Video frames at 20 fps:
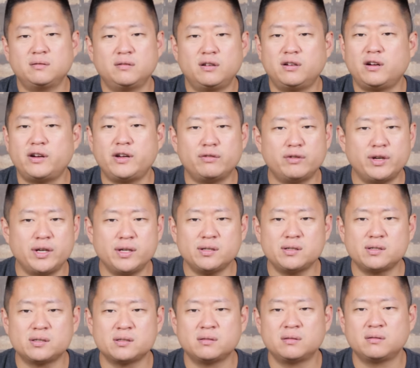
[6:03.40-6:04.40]
Good onion
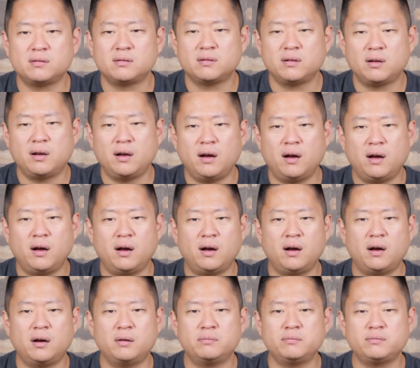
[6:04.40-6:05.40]
rings.
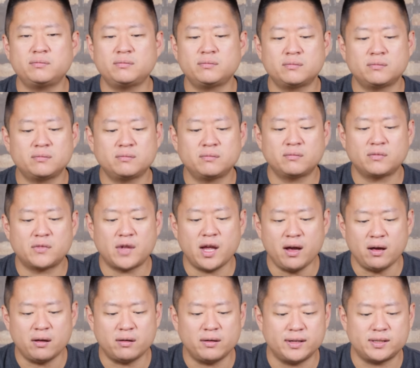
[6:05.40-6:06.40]
Um,
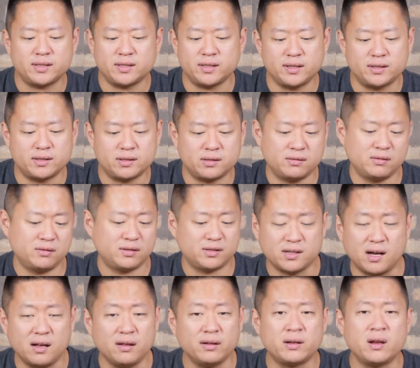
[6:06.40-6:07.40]
yeah, it's it's
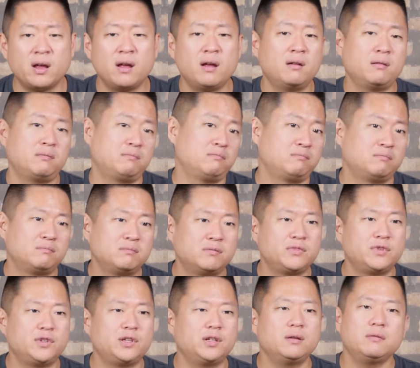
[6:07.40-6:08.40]
solid.
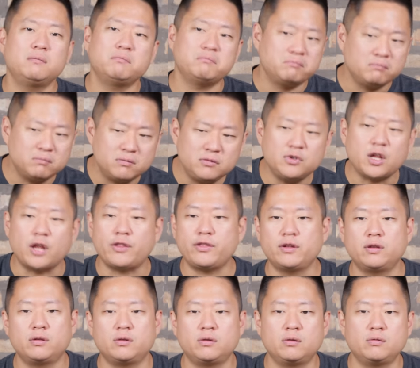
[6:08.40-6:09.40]

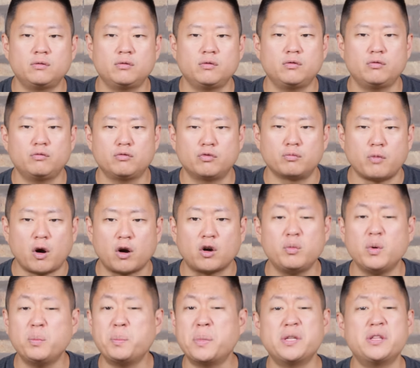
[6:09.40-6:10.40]
Nothing
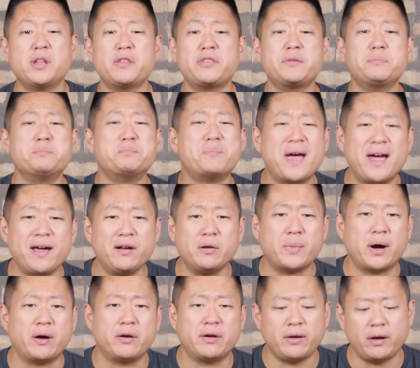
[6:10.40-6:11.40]
remarkable, but nothing bad
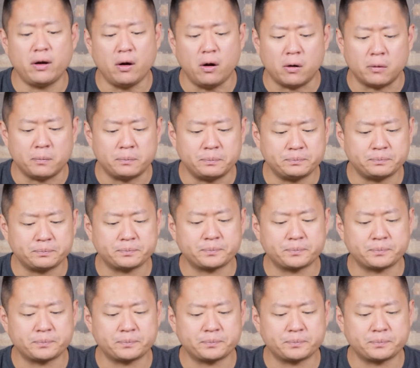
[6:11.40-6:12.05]
about it at all